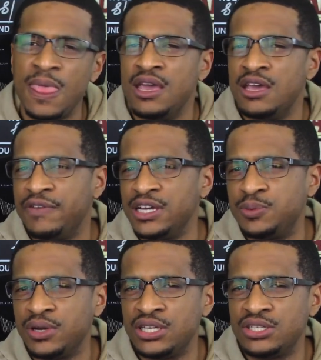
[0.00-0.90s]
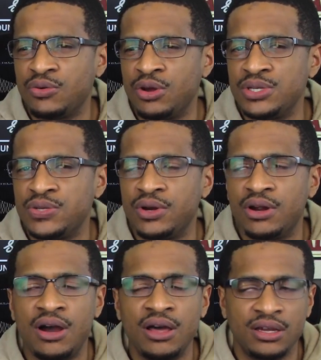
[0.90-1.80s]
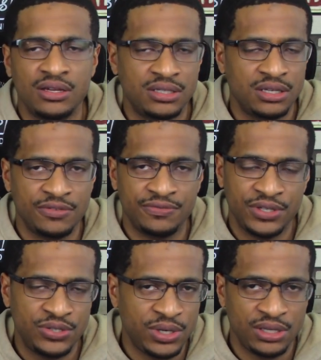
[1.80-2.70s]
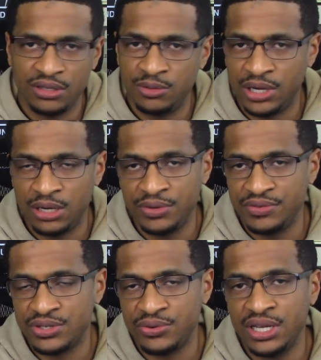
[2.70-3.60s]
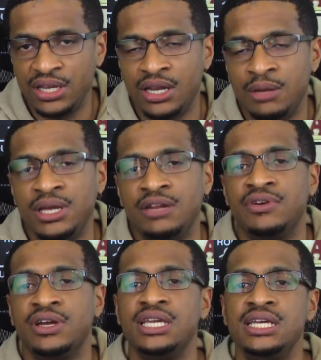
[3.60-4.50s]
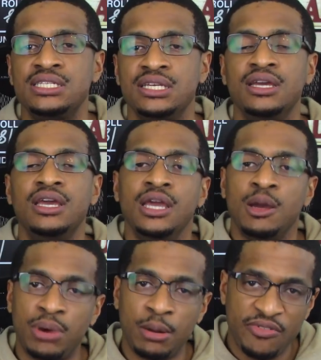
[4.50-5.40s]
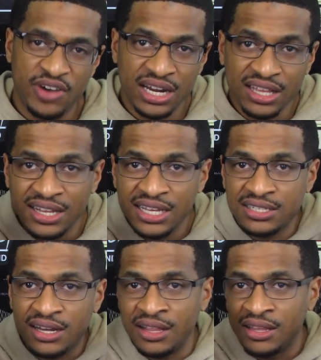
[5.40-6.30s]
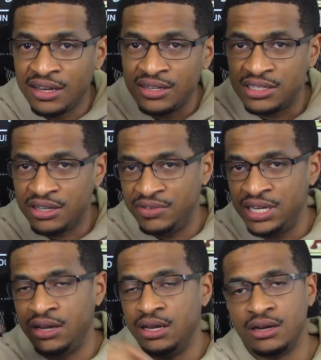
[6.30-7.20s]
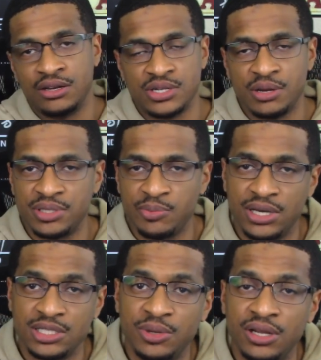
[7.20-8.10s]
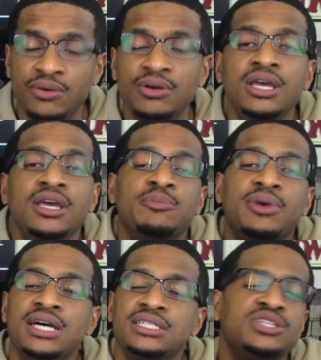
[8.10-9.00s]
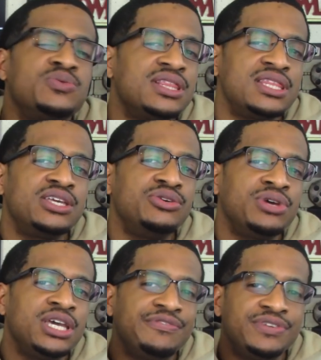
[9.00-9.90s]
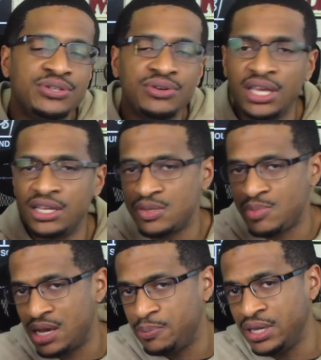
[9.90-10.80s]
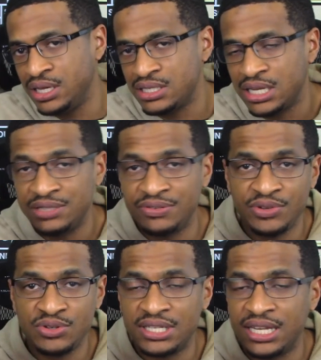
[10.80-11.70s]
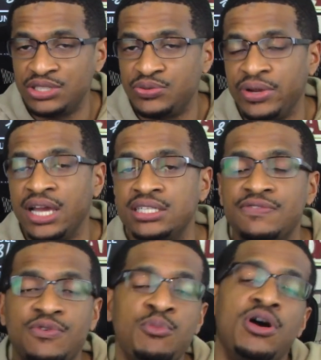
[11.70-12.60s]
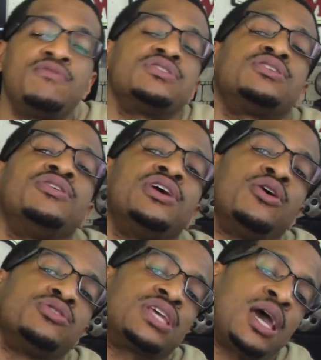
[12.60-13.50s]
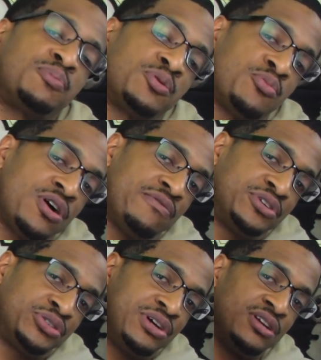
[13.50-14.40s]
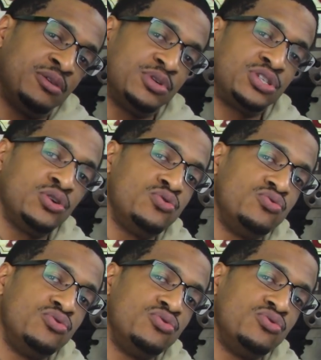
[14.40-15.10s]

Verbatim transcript: Facebook, Instagram, and Twitter, all that good stuff. It's right there at the bottom of your screen, and I made it very easy by providing links to all that good stuff down in the description box below. But guys, I just want to thank you again for tuning in to my opinion slash review slash reaction for Marvel Studios Captain Marvel trailer number two.